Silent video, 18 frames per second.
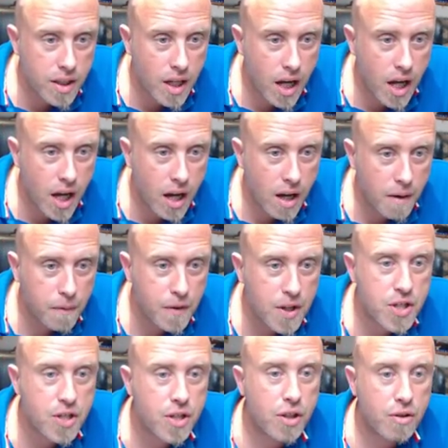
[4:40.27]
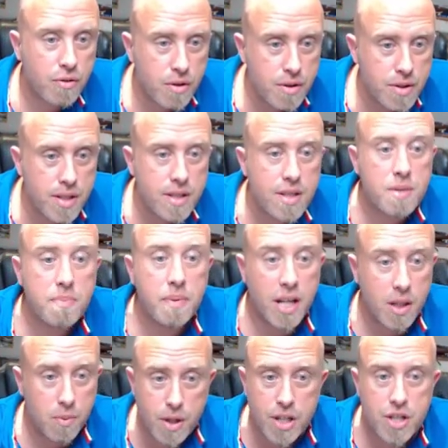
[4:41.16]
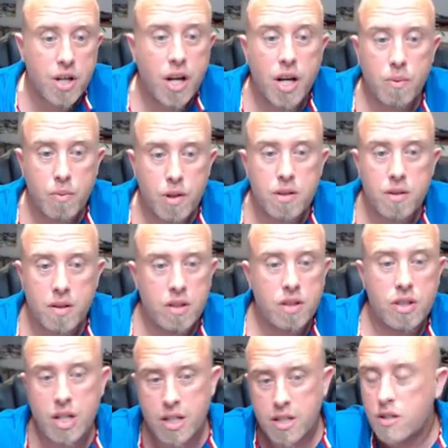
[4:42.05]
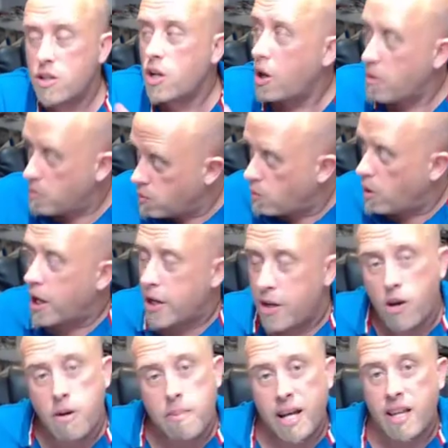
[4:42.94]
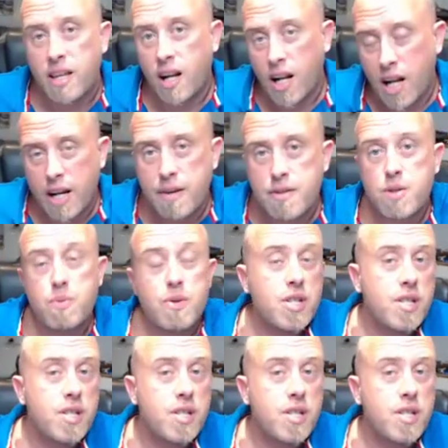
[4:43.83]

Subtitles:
Efficient cruising speed, which I would just know what I know about the Clouds,